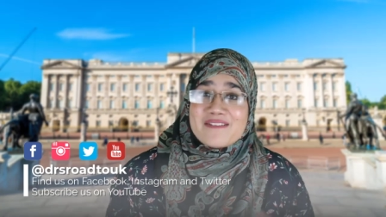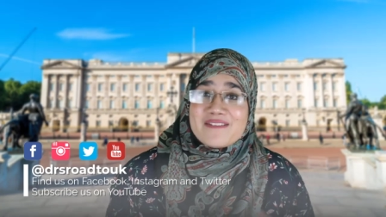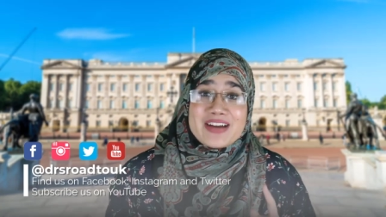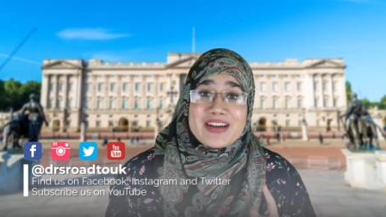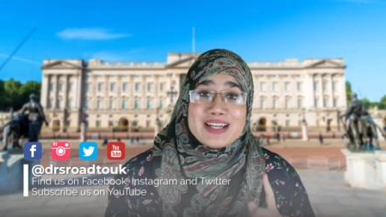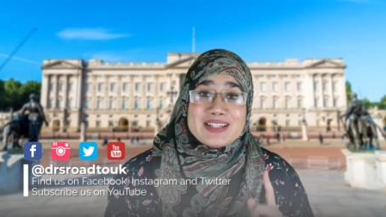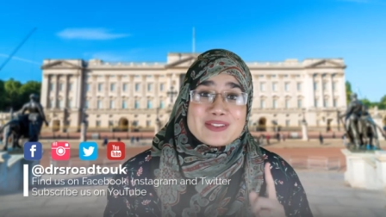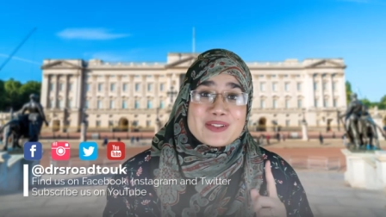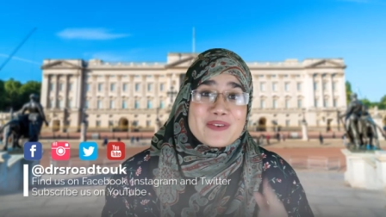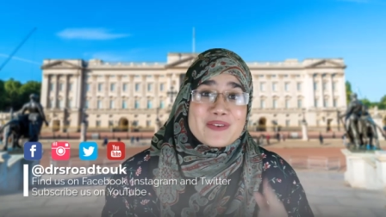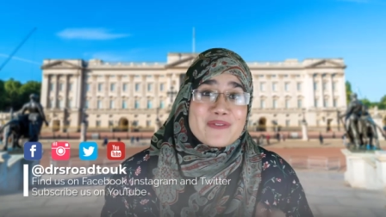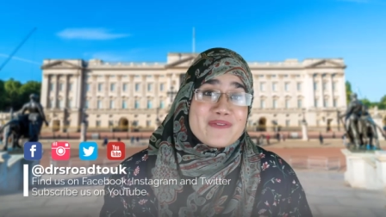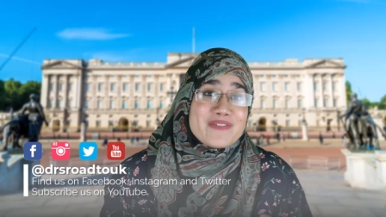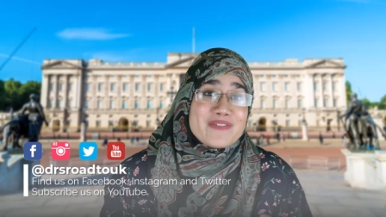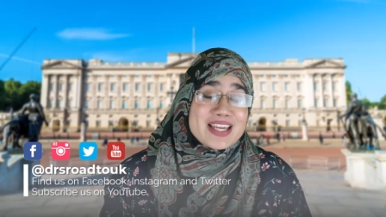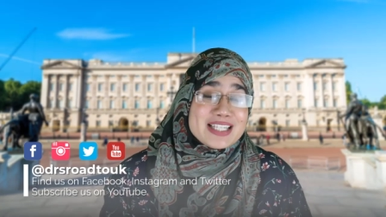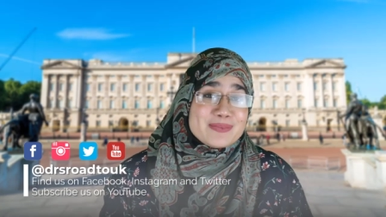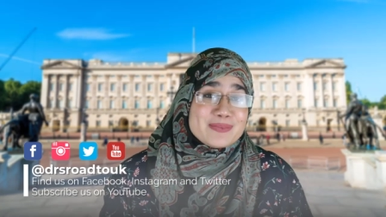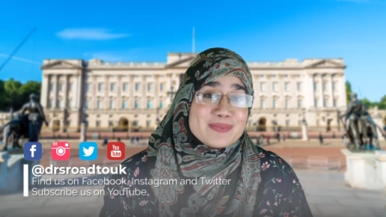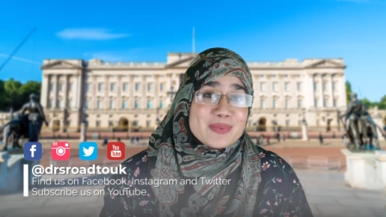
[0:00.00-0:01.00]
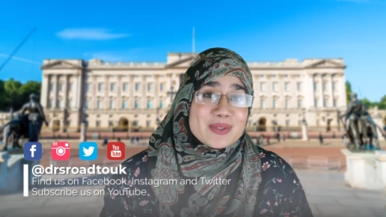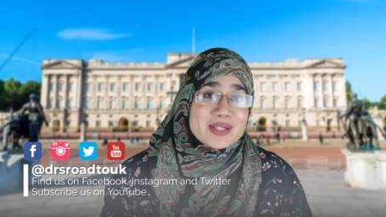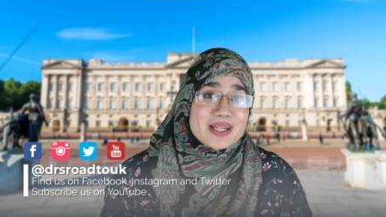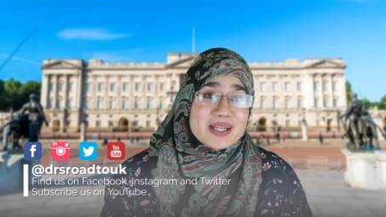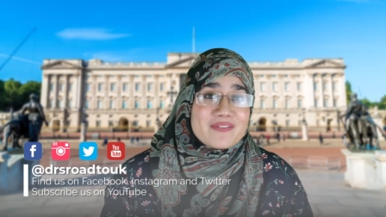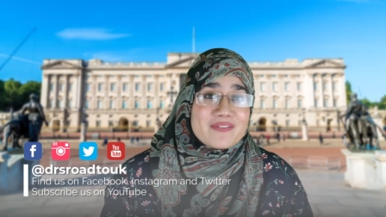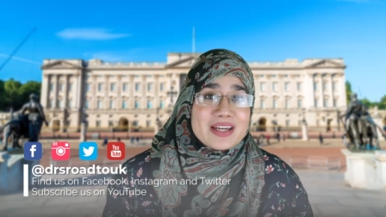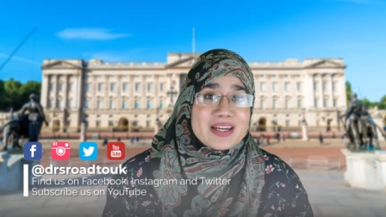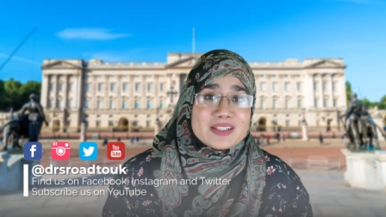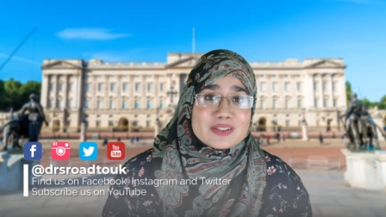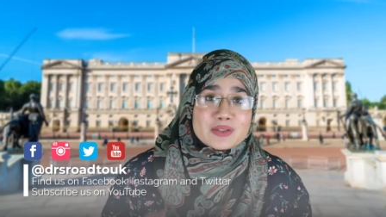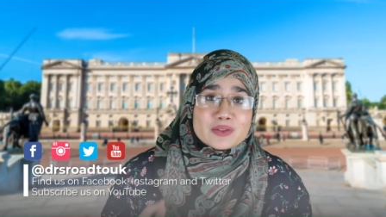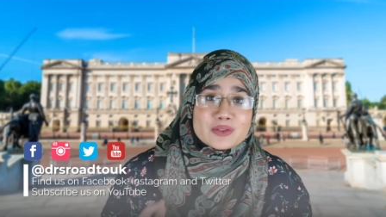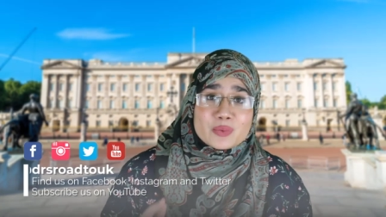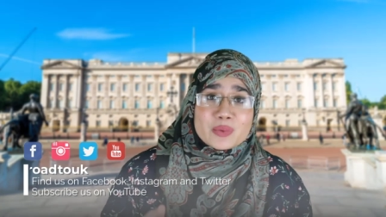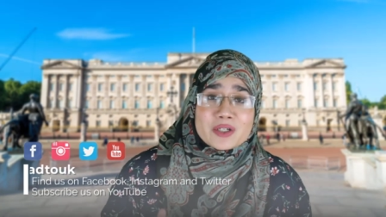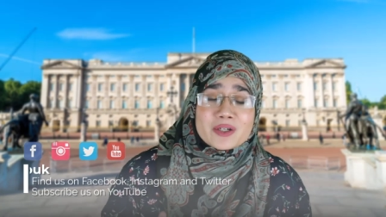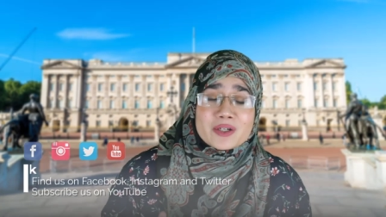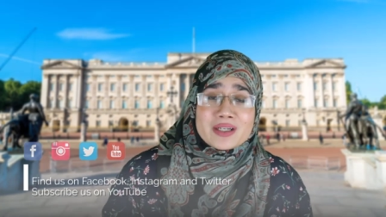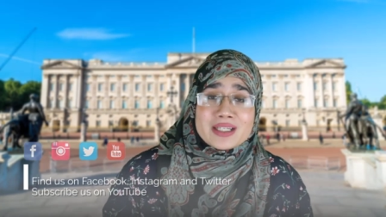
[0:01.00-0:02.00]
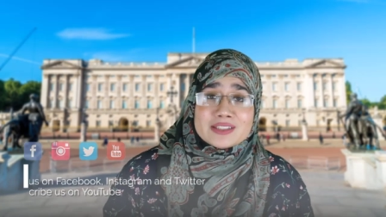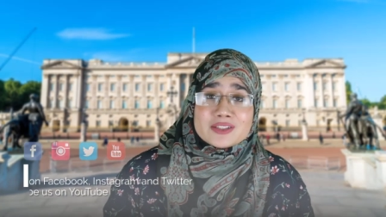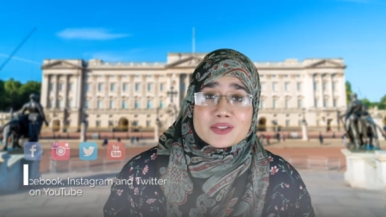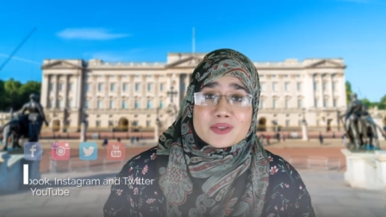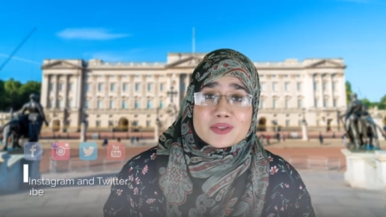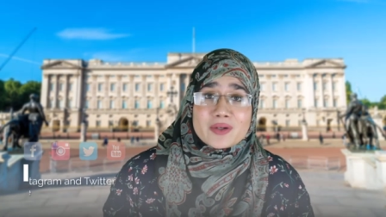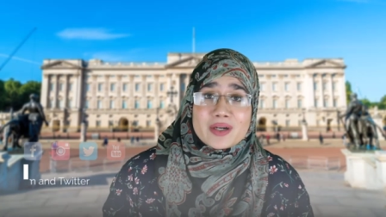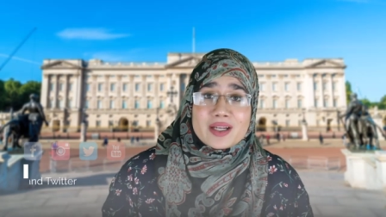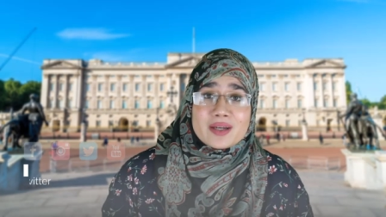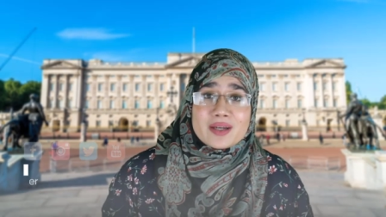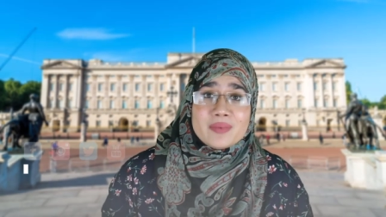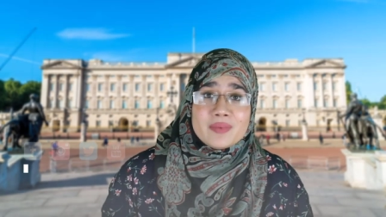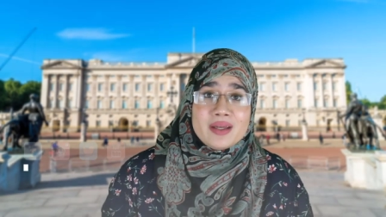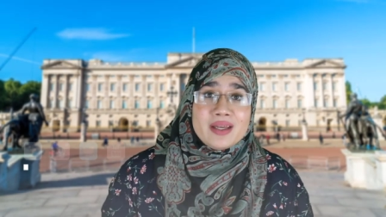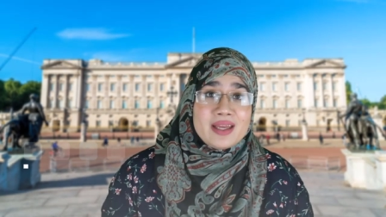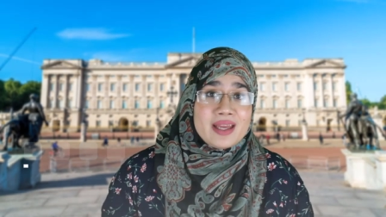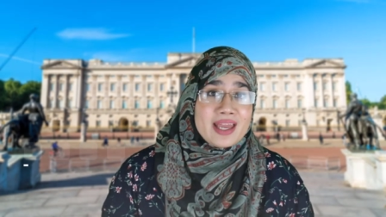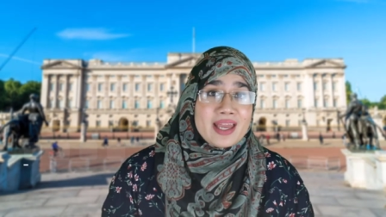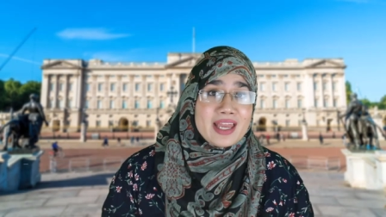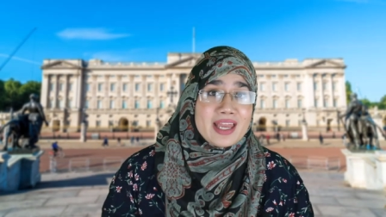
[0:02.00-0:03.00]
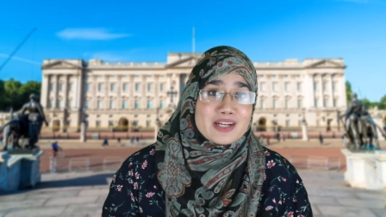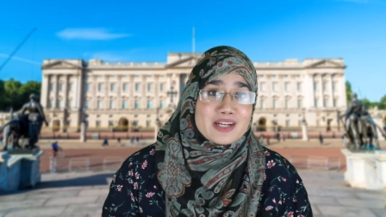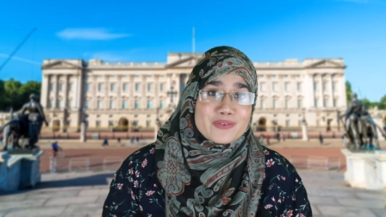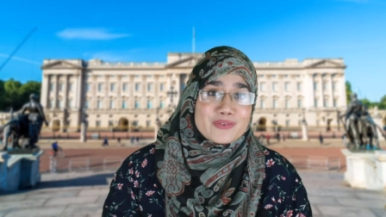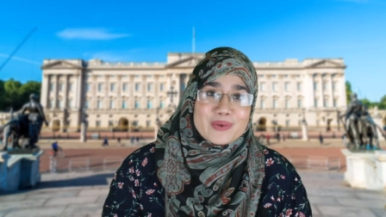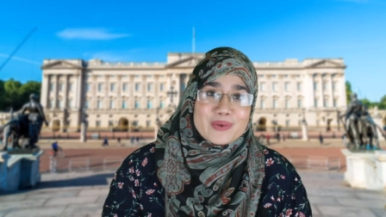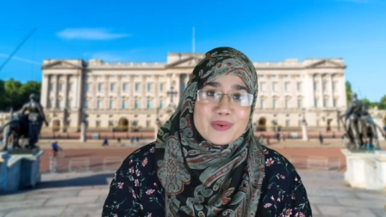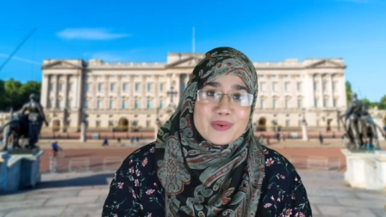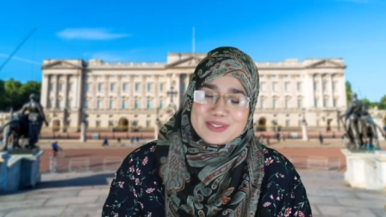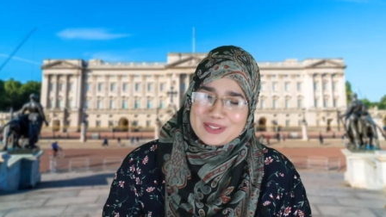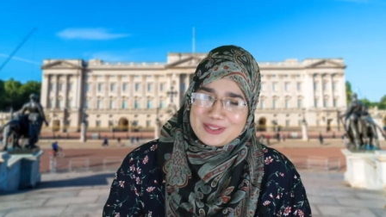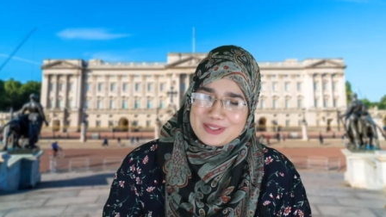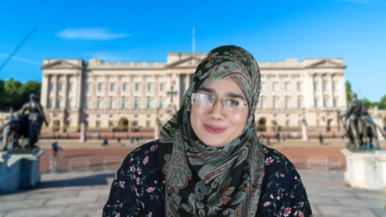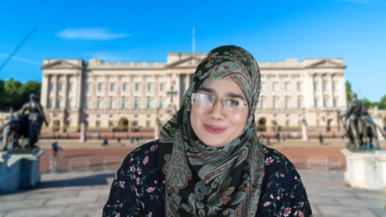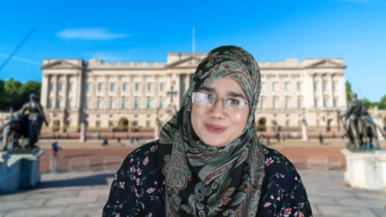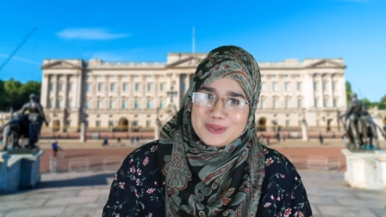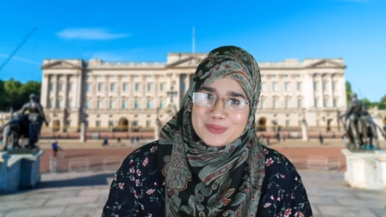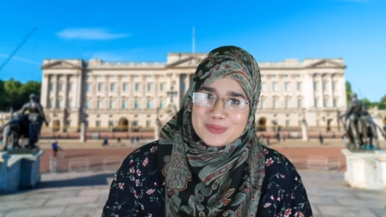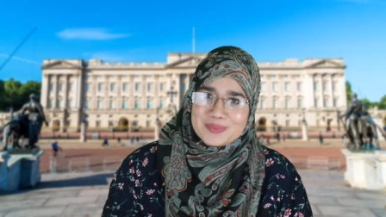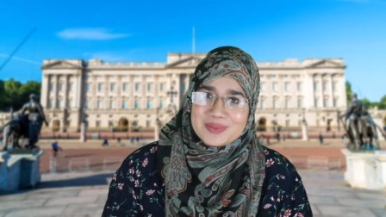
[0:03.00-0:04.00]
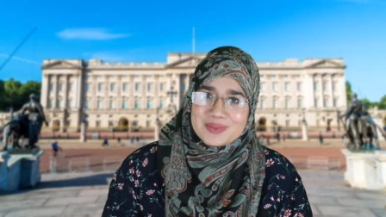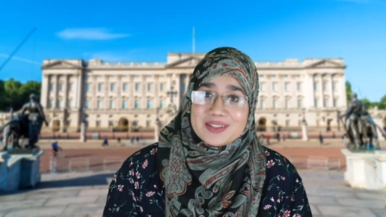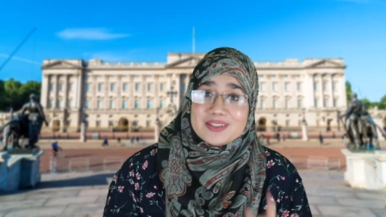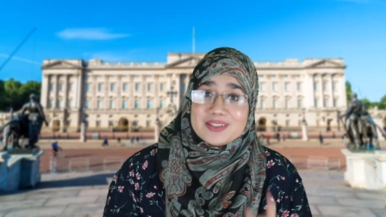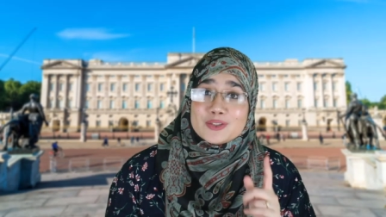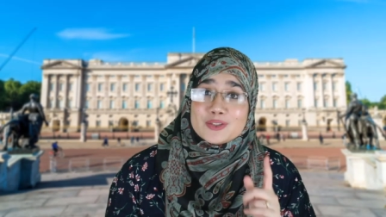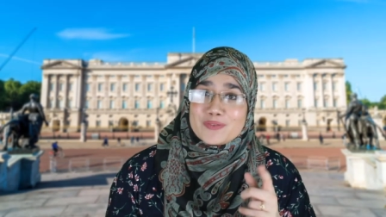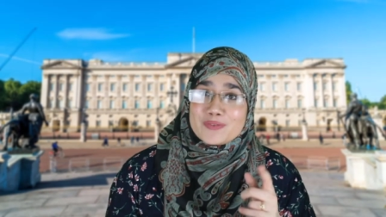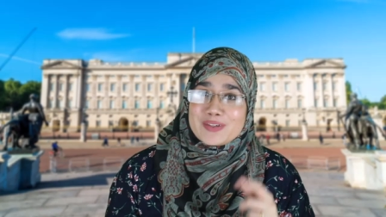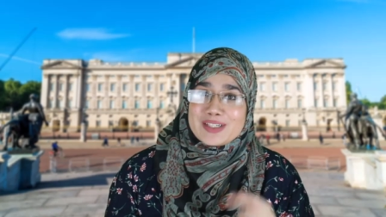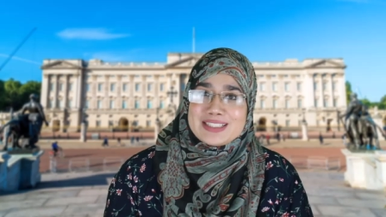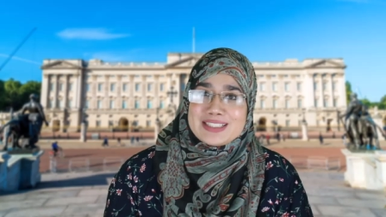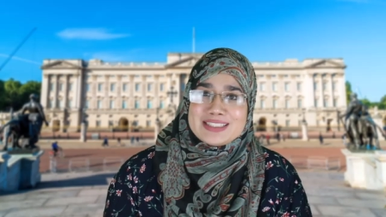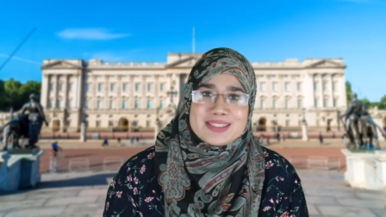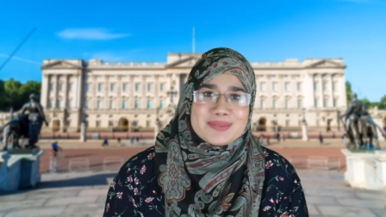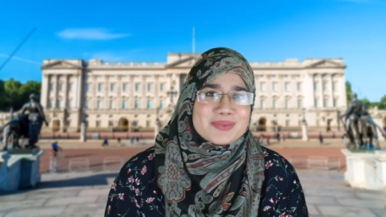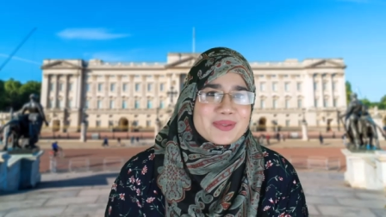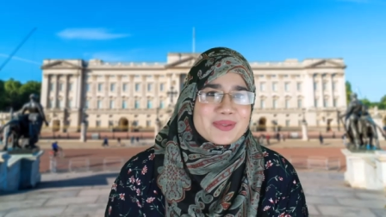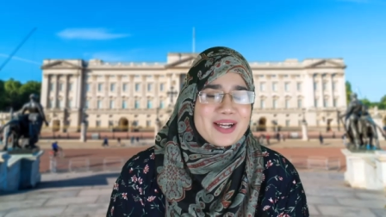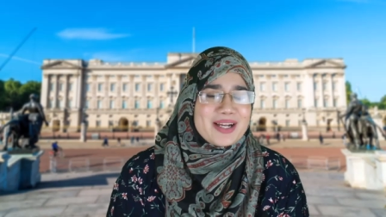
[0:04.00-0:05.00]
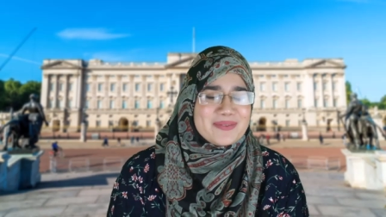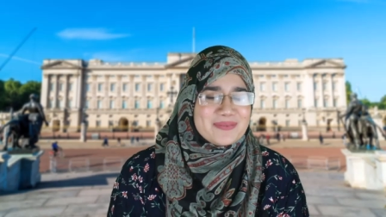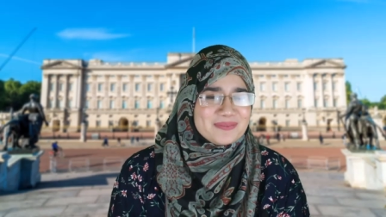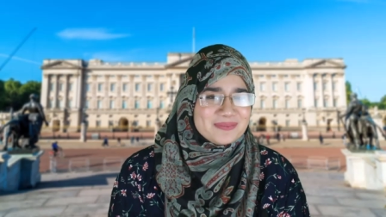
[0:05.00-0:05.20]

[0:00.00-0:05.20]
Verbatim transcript: Find us on Facebook, find us on Twitter, Instagram, and of course, YouTube. Don't forget to subscribe.